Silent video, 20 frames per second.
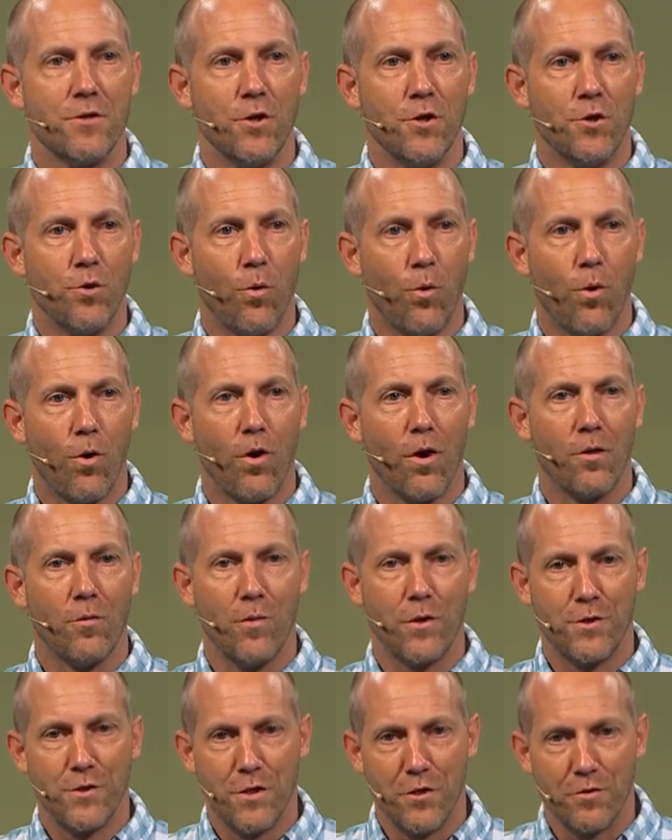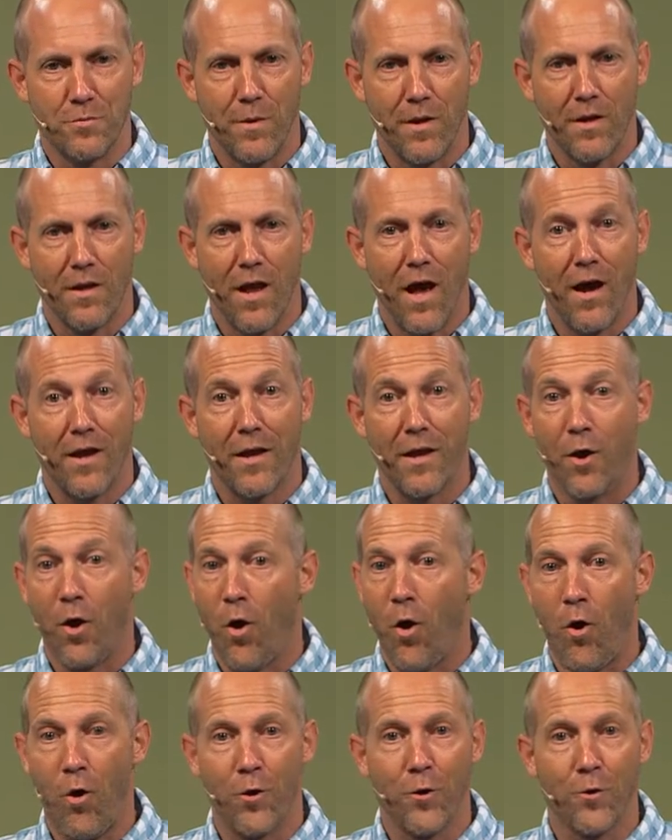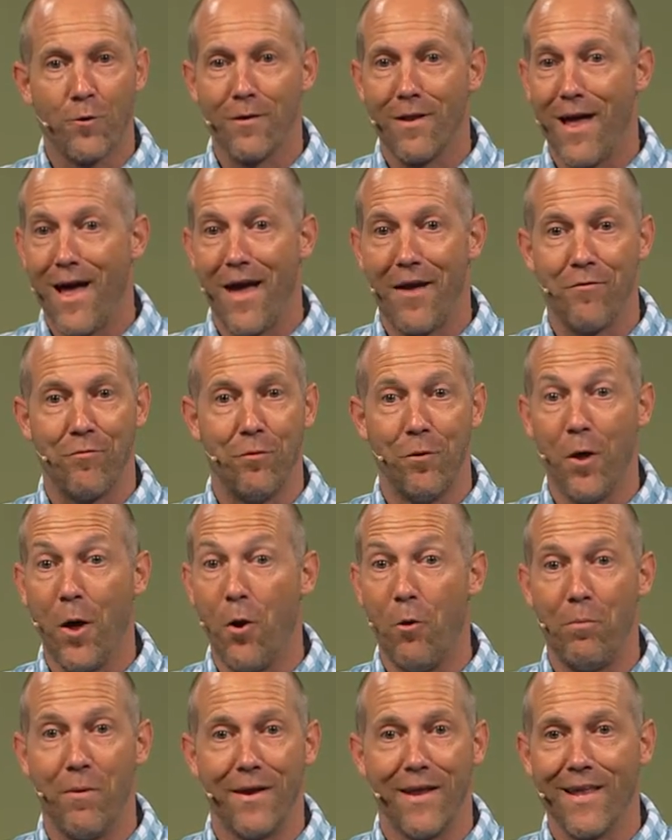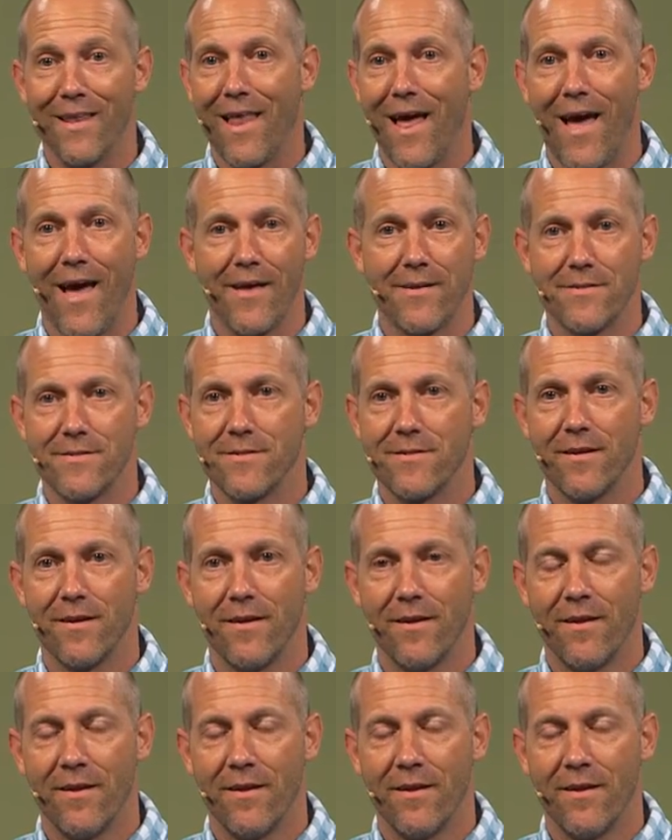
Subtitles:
the door on which he's been knocking all your life will open at last.